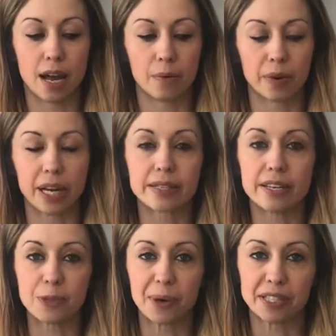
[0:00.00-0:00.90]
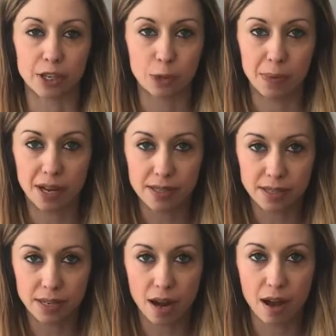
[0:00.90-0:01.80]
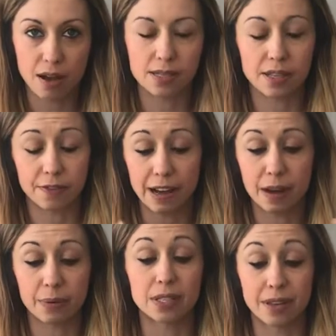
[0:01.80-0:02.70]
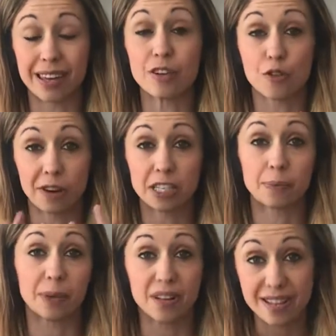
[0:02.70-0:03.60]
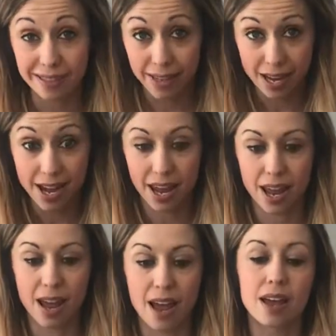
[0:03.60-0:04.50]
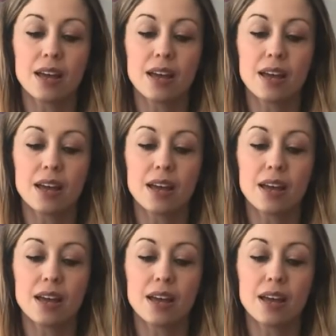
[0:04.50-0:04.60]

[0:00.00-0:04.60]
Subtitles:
when I teach my Dutch Masters class, the flowers look incredible in here.